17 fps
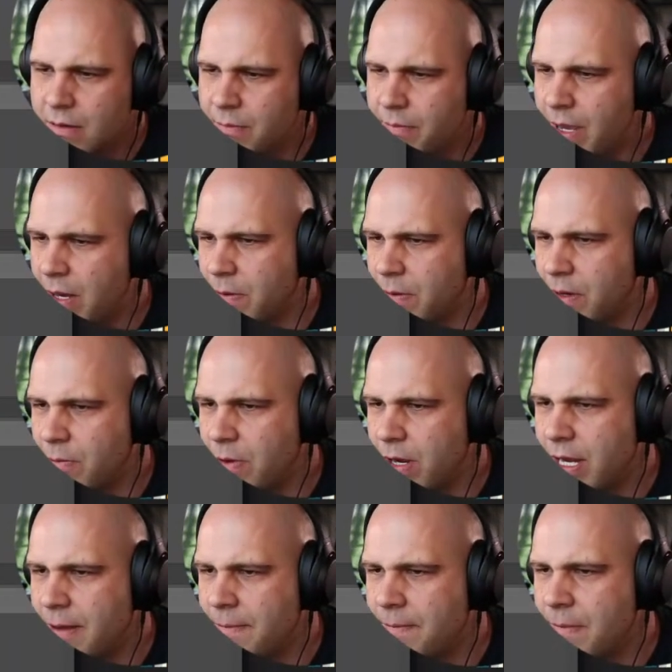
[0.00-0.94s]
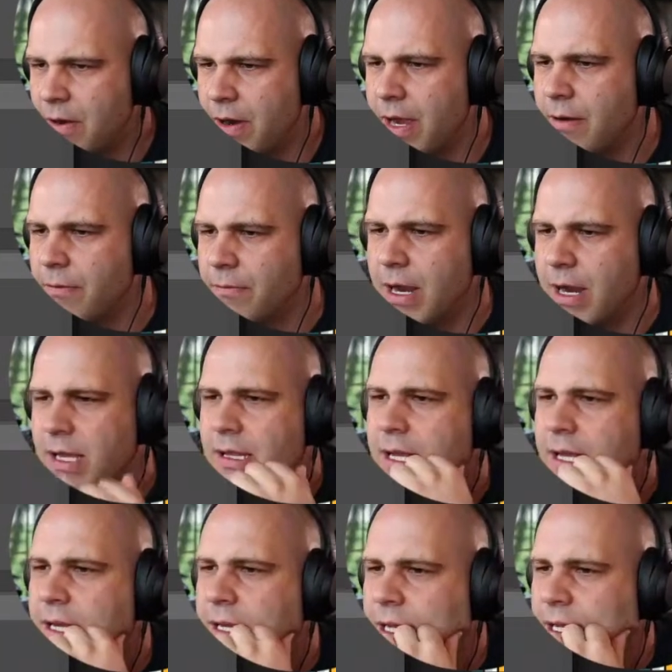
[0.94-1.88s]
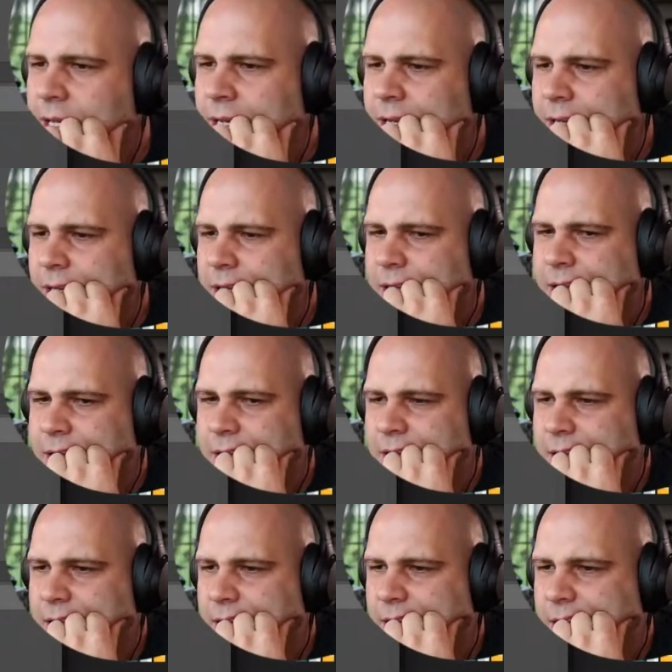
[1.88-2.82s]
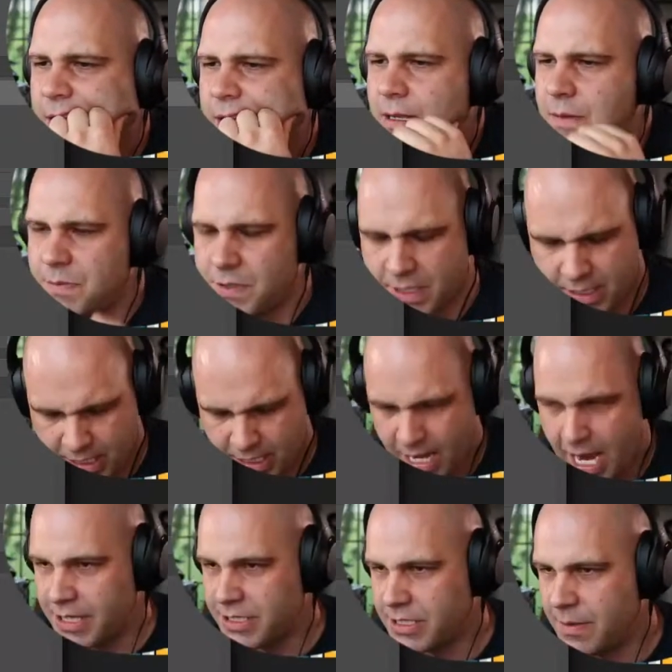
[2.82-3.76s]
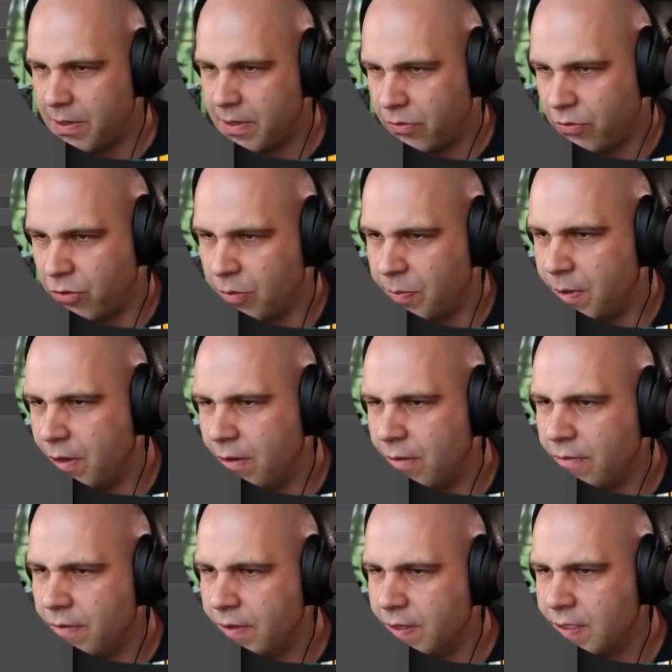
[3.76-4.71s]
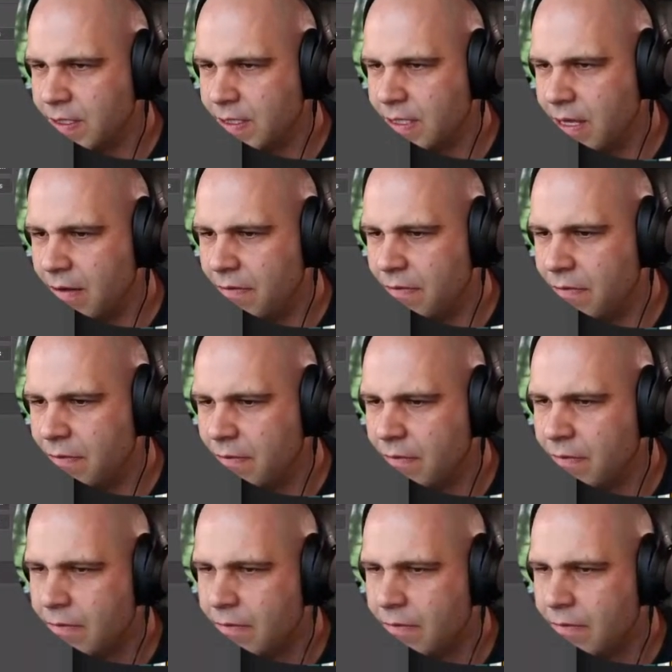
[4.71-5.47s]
back when I'm ready. All right, right click. I'm going to group all of this stuff.